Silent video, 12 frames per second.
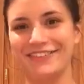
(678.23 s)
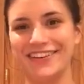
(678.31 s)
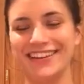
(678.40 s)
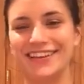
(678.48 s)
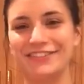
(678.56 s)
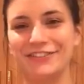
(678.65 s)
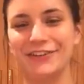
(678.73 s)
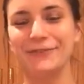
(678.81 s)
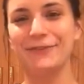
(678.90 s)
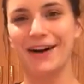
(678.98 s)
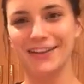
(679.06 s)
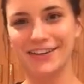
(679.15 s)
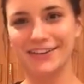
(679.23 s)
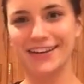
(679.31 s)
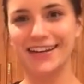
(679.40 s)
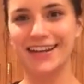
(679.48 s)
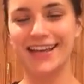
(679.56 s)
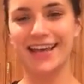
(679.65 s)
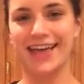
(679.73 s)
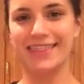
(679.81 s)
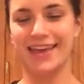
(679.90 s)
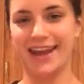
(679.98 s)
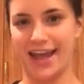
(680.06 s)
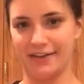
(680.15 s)
feeling full while you're eating and
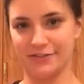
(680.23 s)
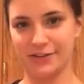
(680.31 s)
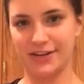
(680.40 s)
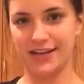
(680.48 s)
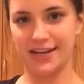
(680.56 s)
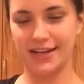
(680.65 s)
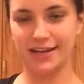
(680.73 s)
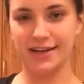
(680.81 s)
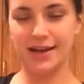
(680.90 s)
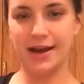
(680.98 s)
then after eating,